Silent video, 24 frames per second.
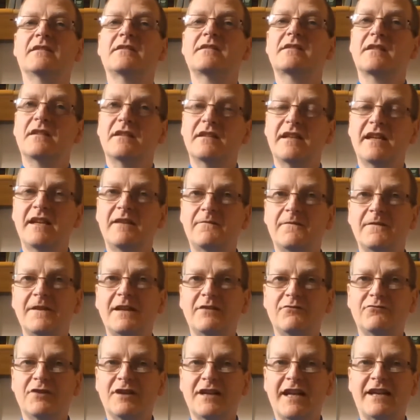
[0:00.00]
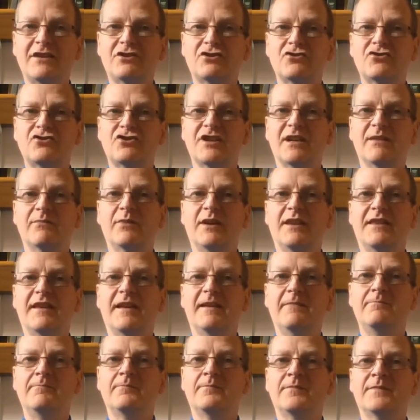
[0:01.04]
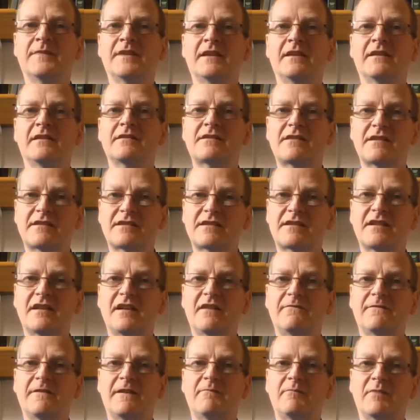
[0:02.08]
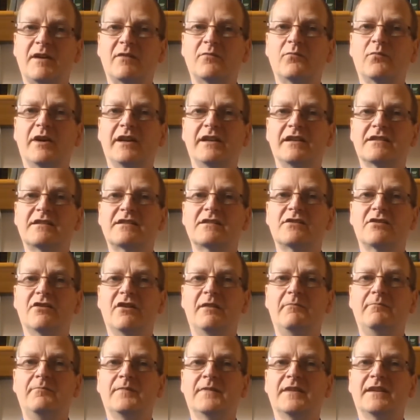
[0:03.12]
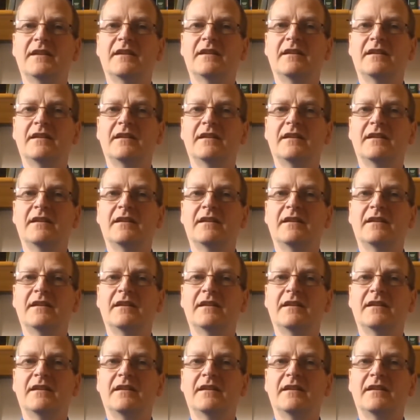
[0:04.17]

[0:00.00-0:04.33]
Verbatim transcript: to live in relationship with him, to serve him and witness to him,